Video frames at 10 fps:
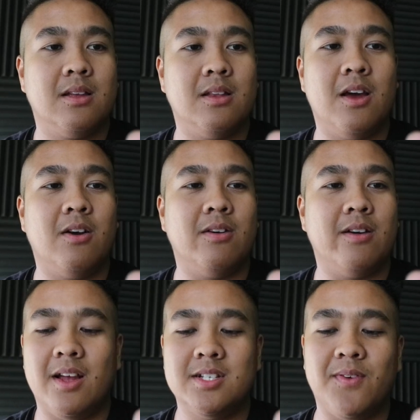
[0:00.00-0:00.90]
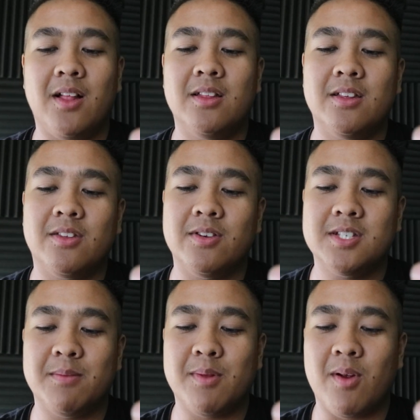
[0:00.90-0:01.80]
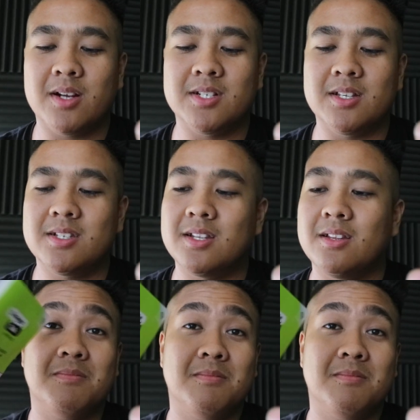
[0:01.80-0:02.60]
No, I just followed the 3-step directions and...